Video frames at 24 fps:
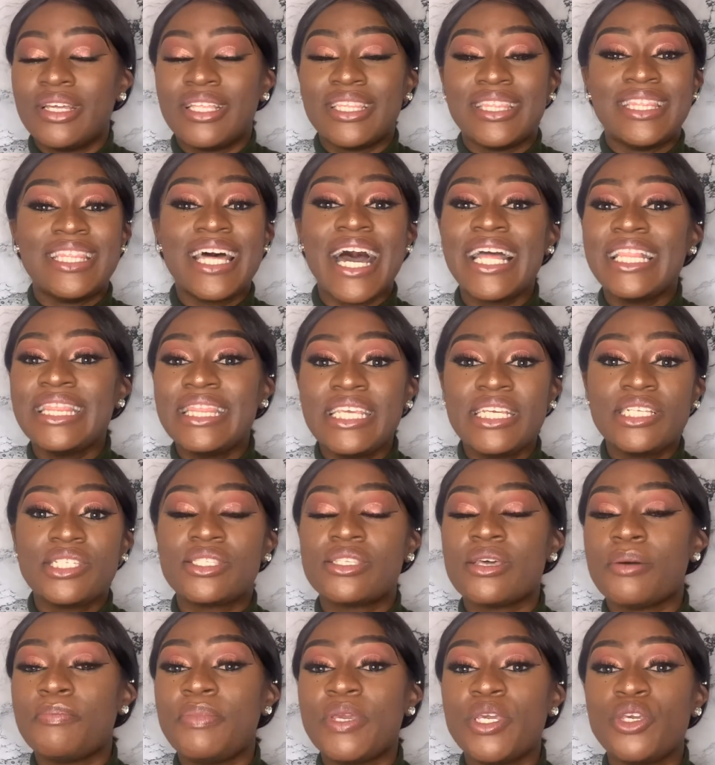That needs
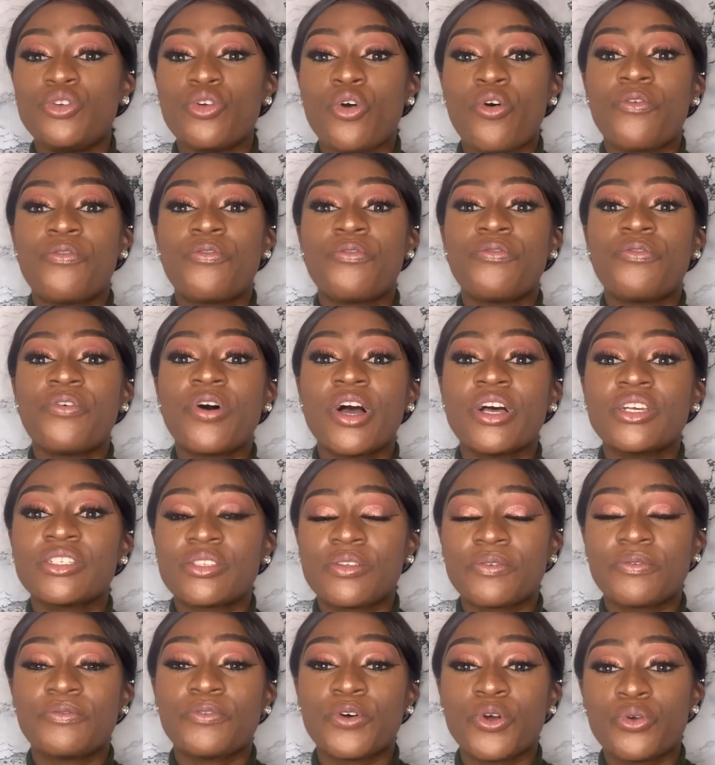to be your first
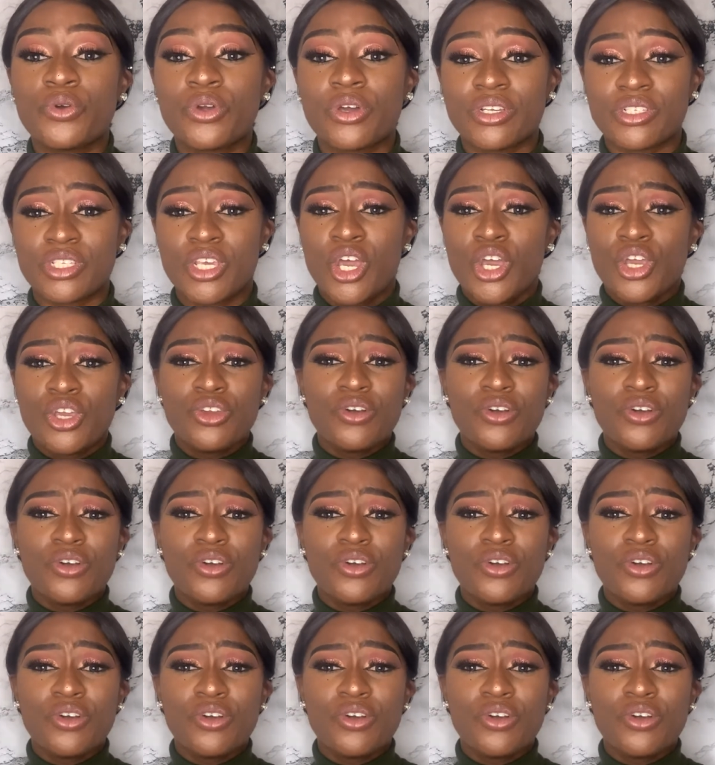focus.